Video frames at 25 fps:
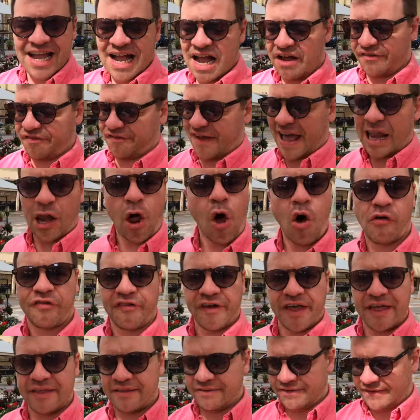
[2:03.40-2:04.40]
I fell off
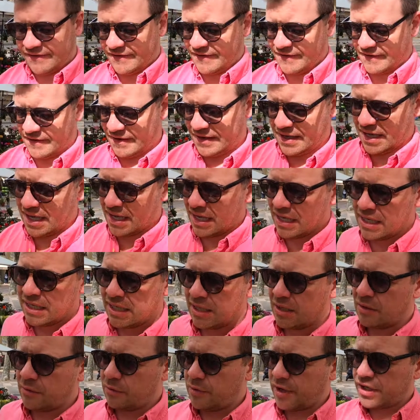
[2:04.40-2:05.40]
it,
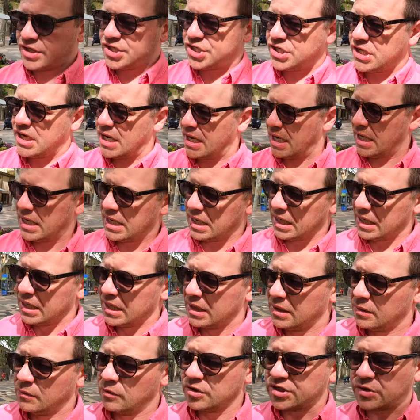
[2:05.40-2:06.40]
which
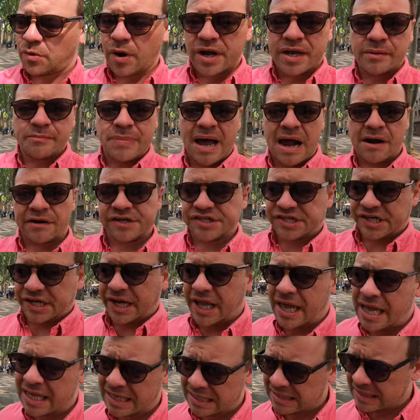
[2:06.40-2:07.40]
was quite
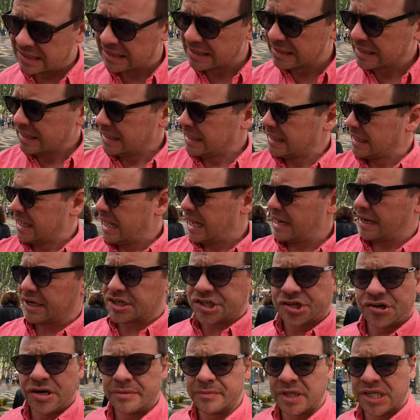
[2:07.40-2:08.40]
embarrassing and
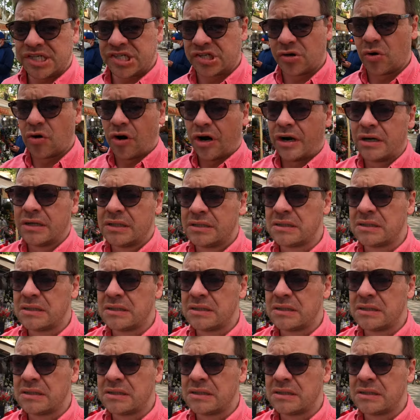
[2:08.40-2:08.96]
extremely sore.